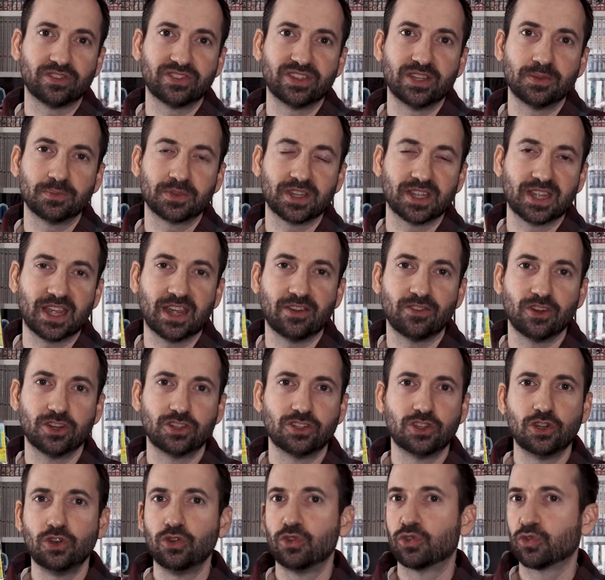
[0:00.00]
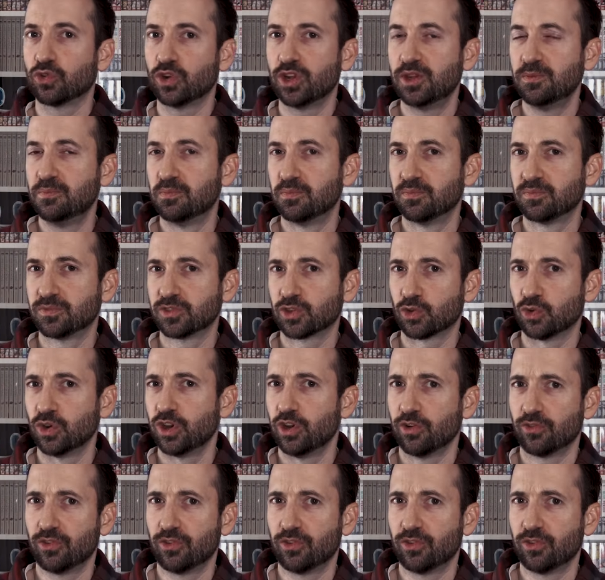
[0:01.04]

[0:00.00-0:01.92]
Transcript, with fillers: It seems like every two, three, three,